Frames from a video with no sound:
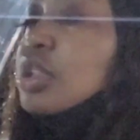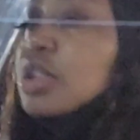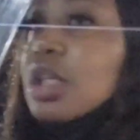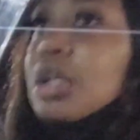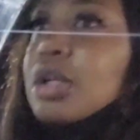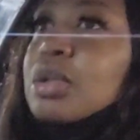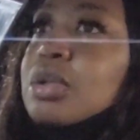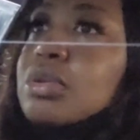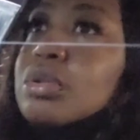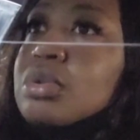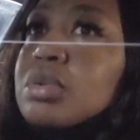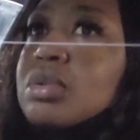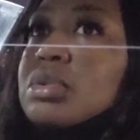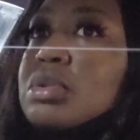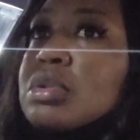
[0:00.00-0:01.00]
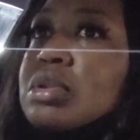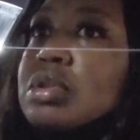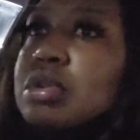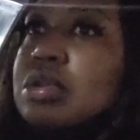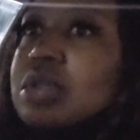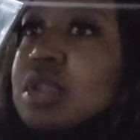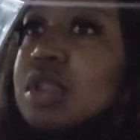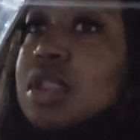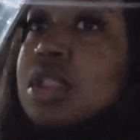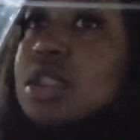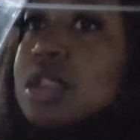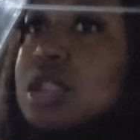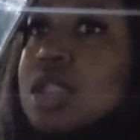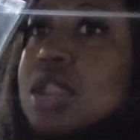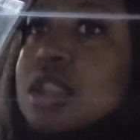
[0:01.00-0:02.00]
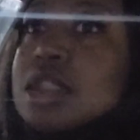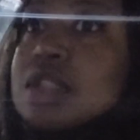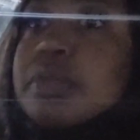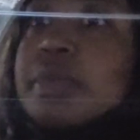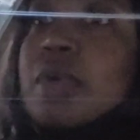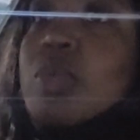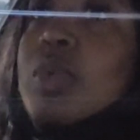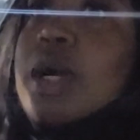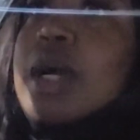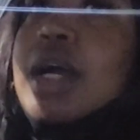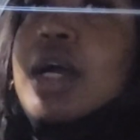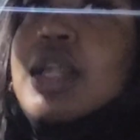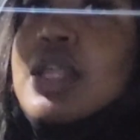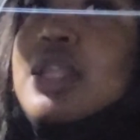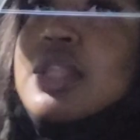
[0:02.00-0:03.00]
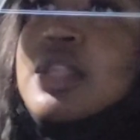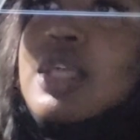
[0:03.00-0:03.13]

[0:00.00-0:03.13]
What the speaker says: So it just be wide and